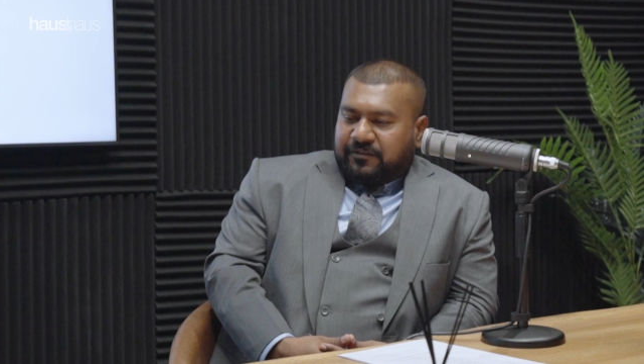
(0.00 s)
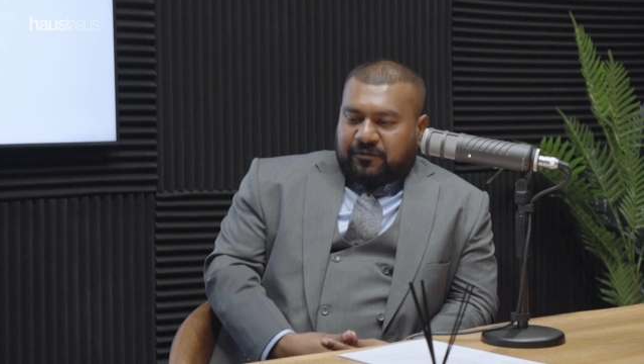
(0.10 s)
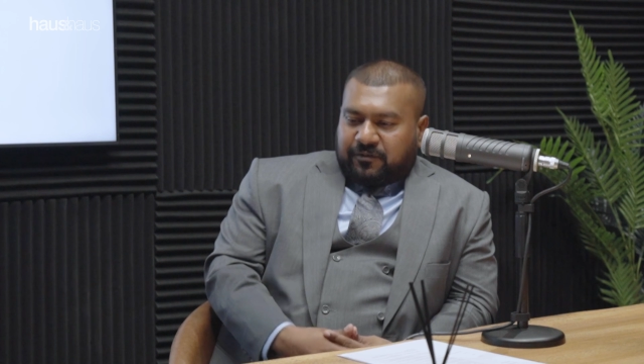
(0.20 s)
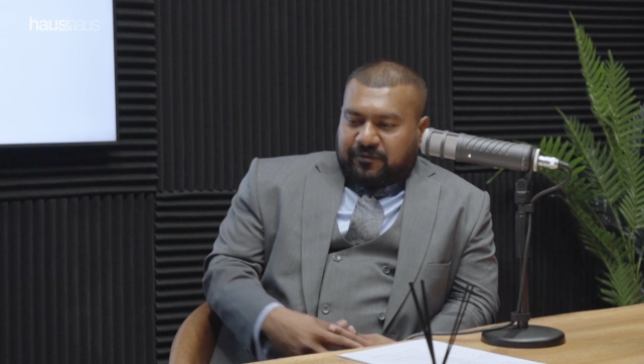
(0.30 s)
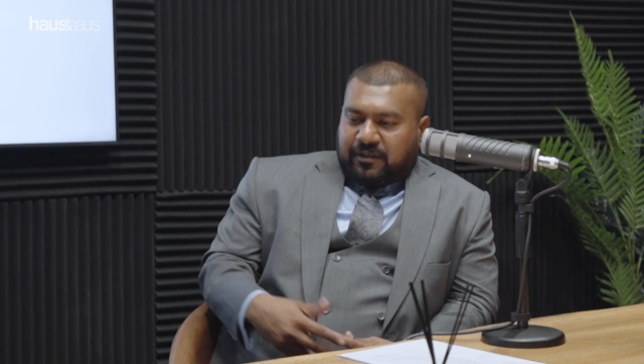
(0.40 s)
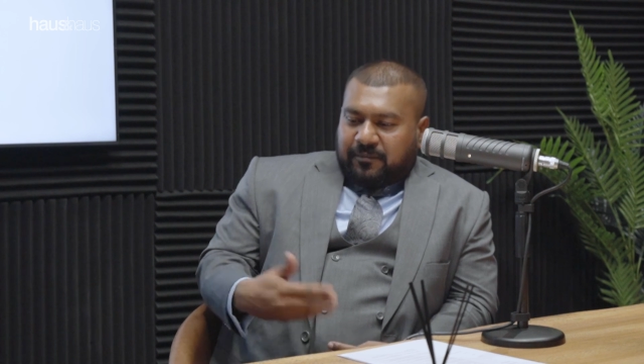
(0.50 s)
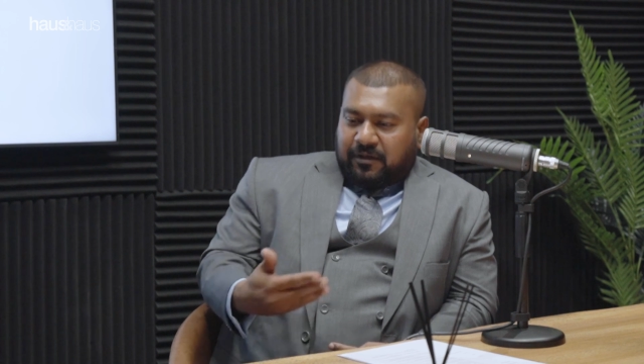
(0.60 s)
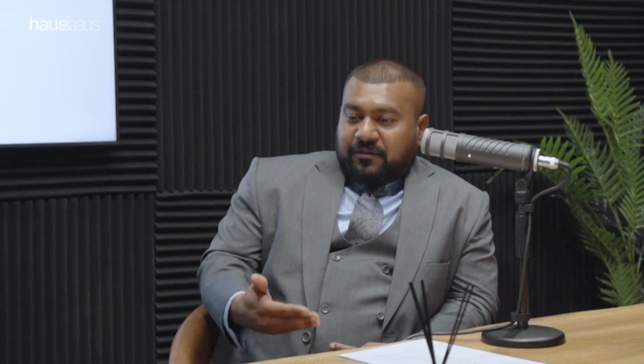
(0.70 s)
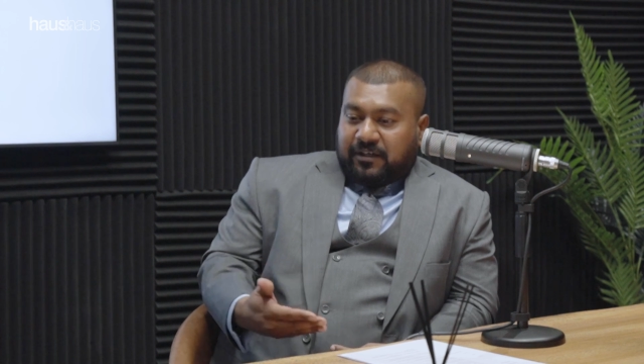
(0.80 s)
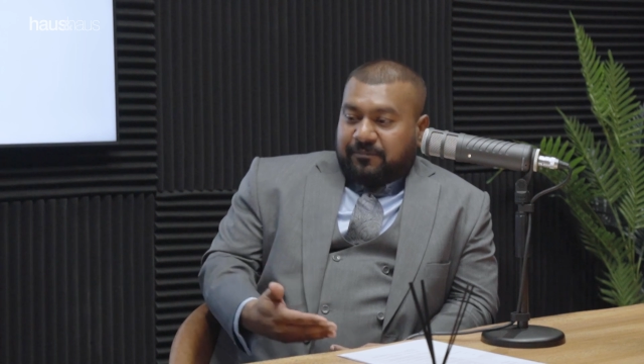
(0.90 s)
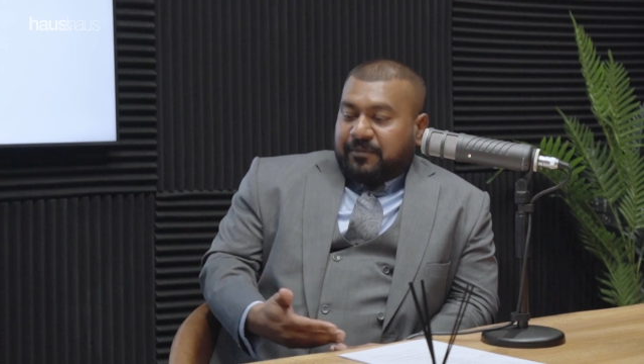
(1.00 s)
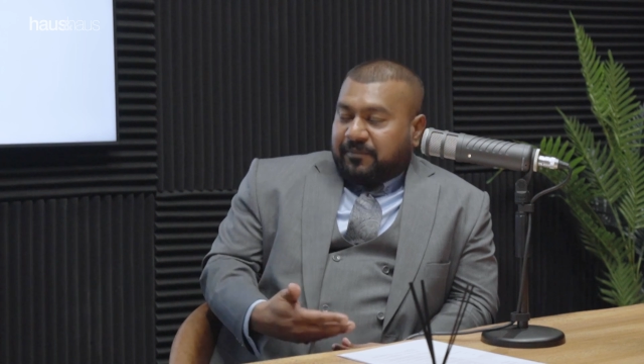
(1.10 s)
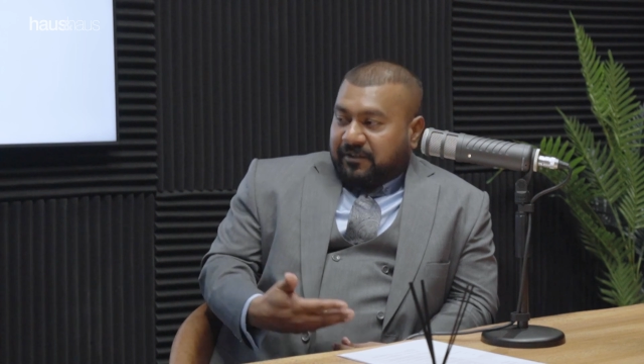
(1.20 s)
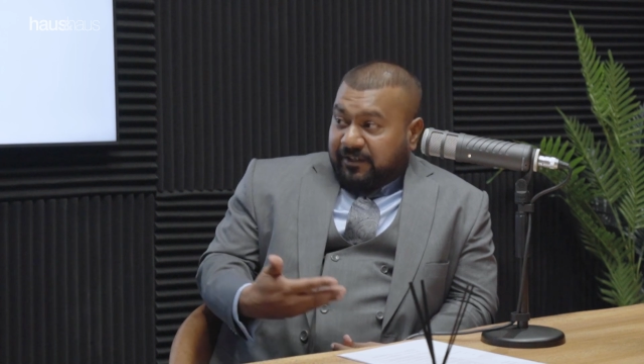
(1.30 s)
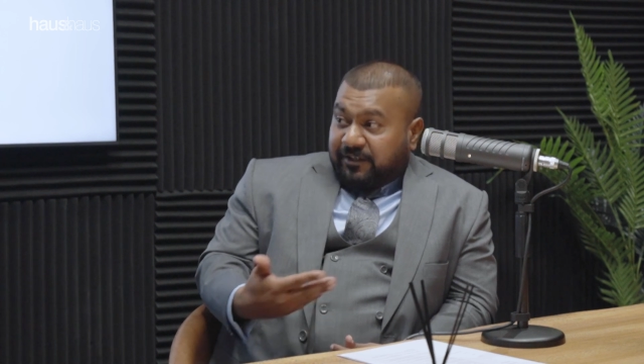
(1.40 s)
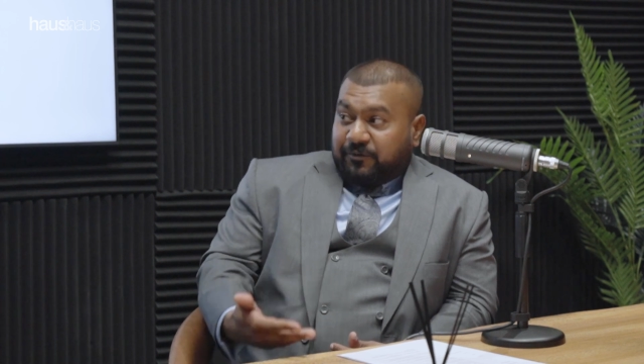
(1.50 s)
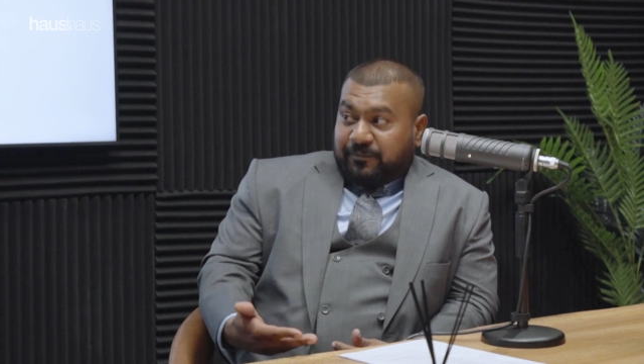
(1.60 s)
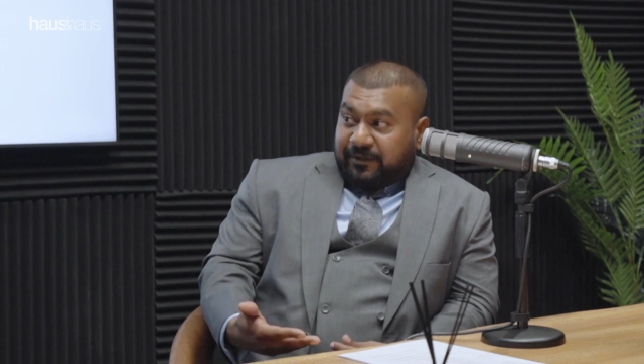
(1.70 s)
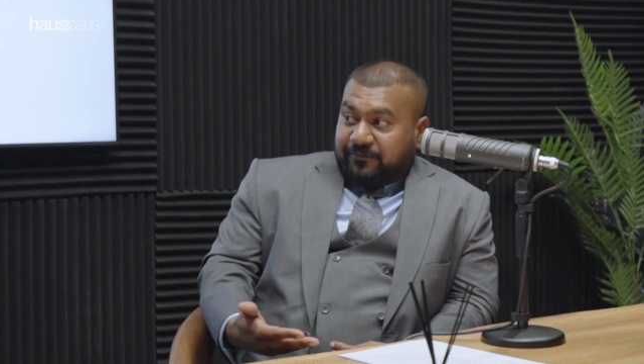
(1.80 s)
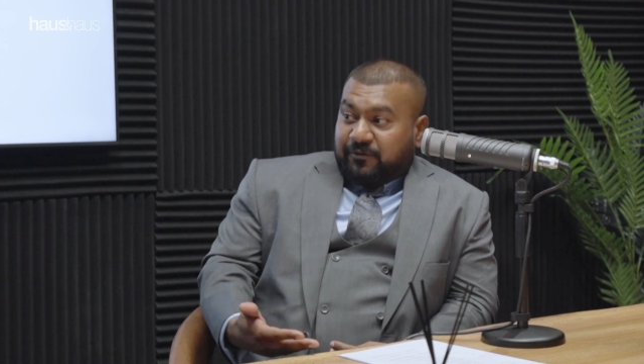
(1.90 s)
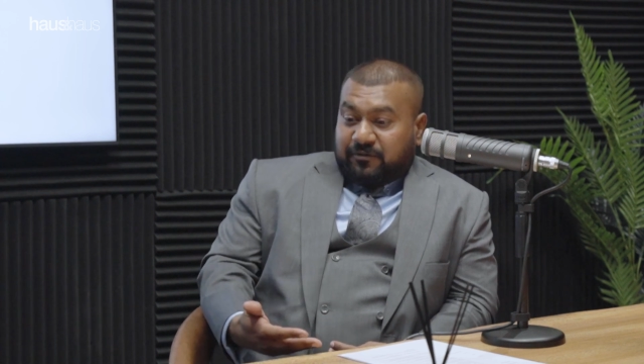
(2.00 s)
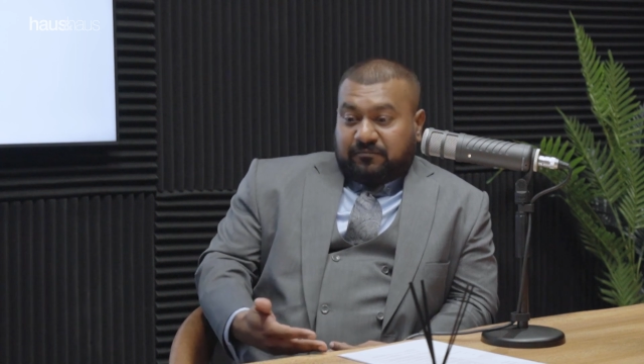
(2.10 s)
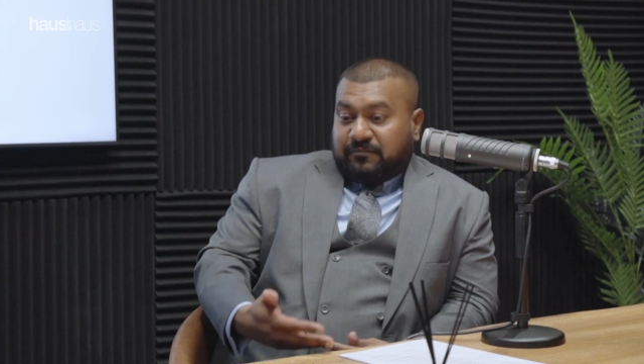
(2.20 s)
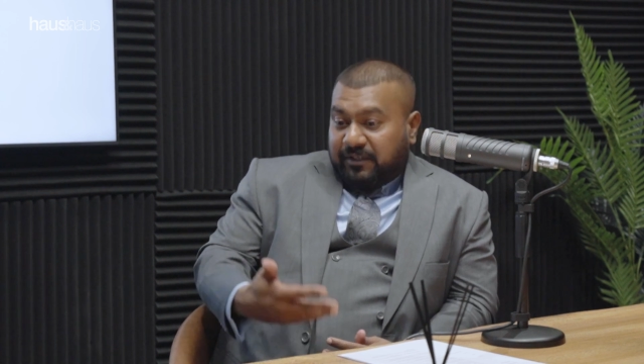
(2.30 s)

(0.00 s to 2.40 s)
sort of amount, and people are ready to pay for